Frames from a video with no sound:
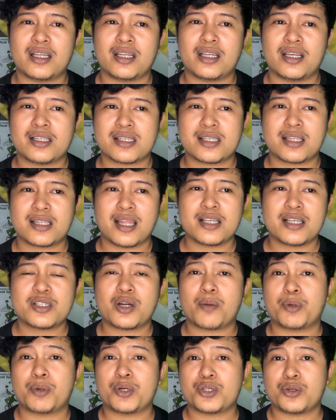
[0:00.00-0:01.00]
it's
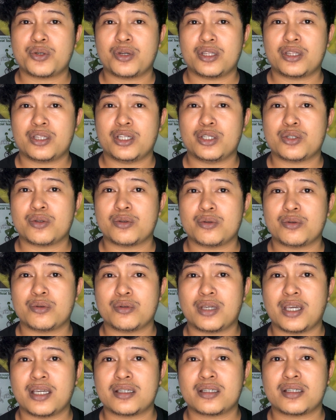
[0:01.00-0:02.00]
lesser opportunity to
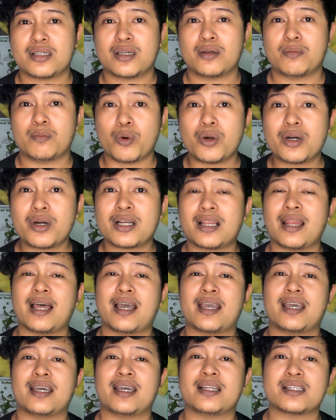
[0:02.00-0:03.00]
get more
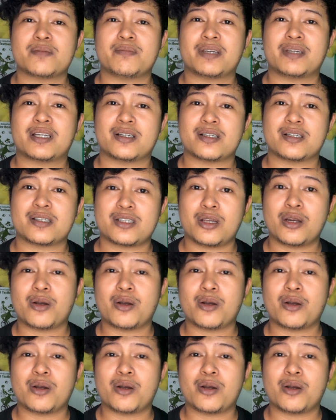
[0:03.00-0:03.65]
clients because,